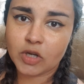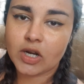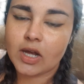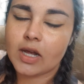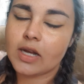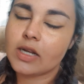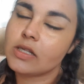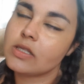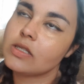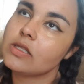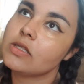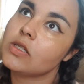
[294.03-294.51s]
And
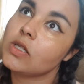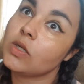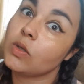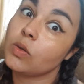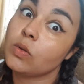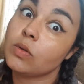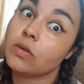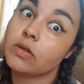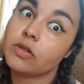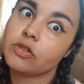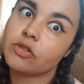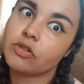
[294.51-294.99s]
it's so
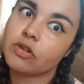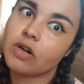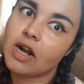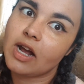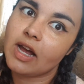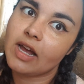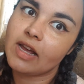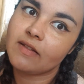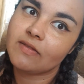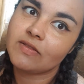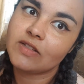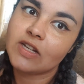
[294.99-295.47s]

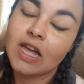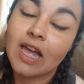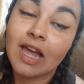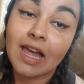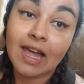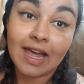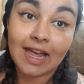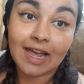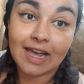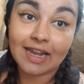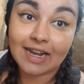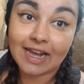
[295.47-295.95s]
contrived
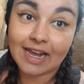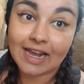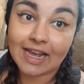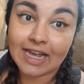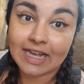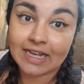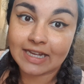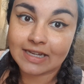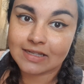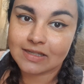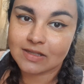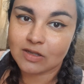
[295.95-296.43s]
and I
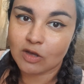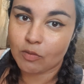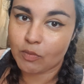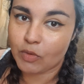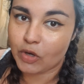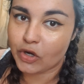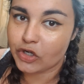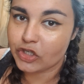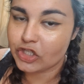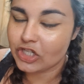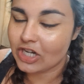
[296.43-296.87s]
hate it so much.